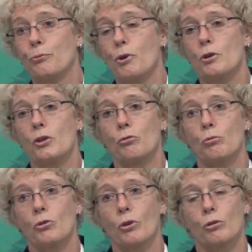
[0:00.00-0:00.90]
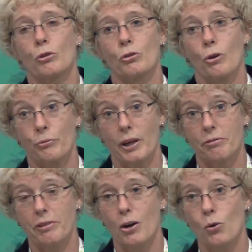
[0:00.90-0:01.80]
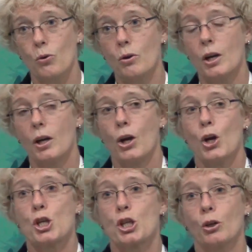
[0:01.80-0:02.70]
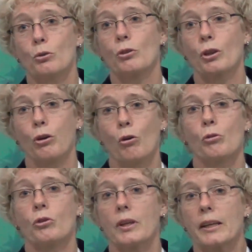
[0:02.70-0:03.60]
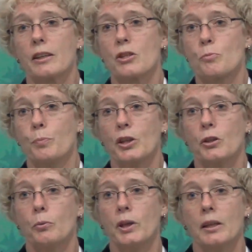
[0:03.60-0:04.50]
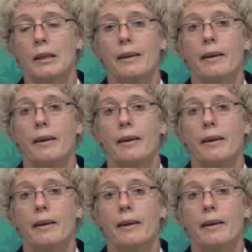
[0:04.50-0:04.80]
forest resources of FAO showed the close linkage between